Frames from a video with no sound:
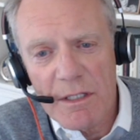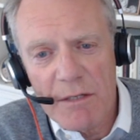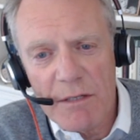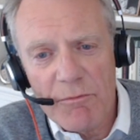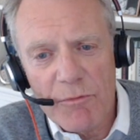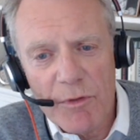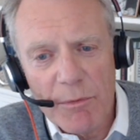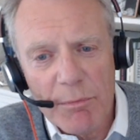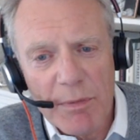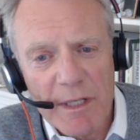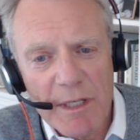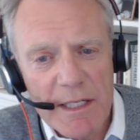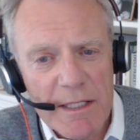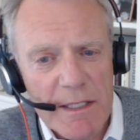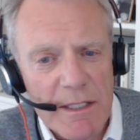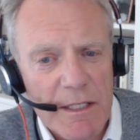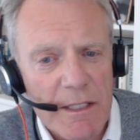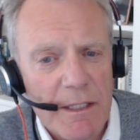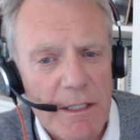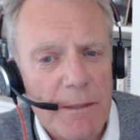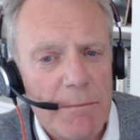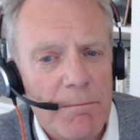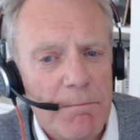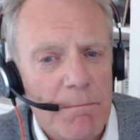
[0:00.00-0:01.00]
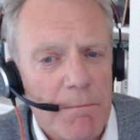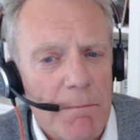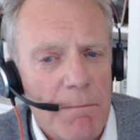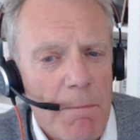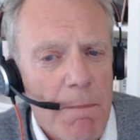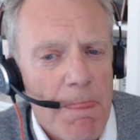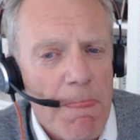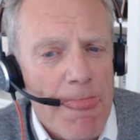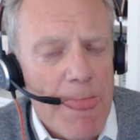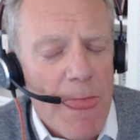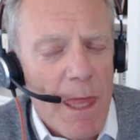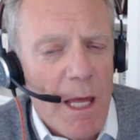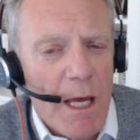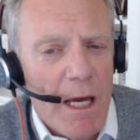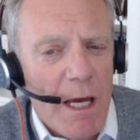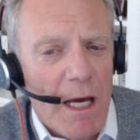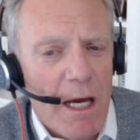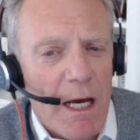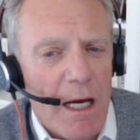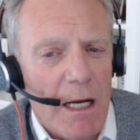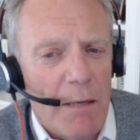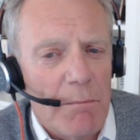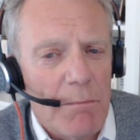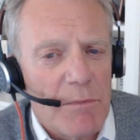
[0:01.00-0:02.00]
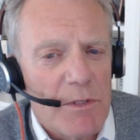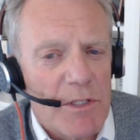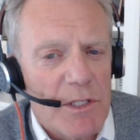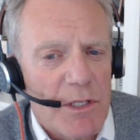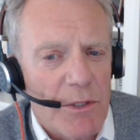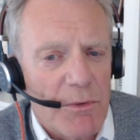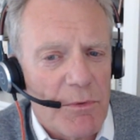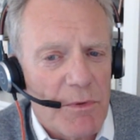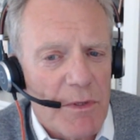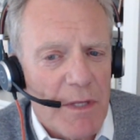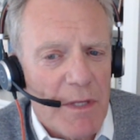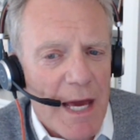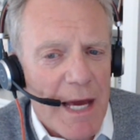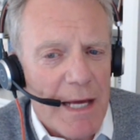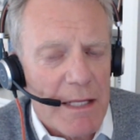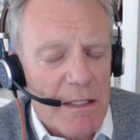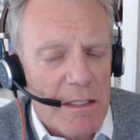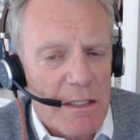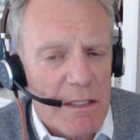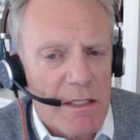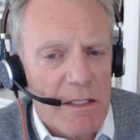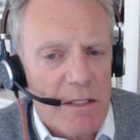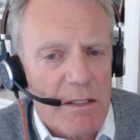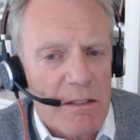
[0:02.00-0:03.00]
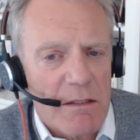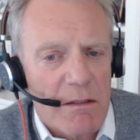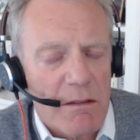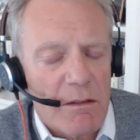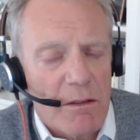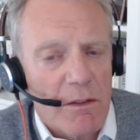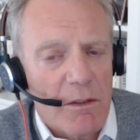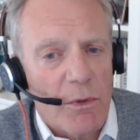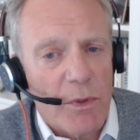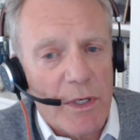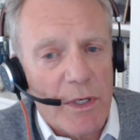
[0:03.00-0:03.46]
and didn't replace her. Um, yeah. So that's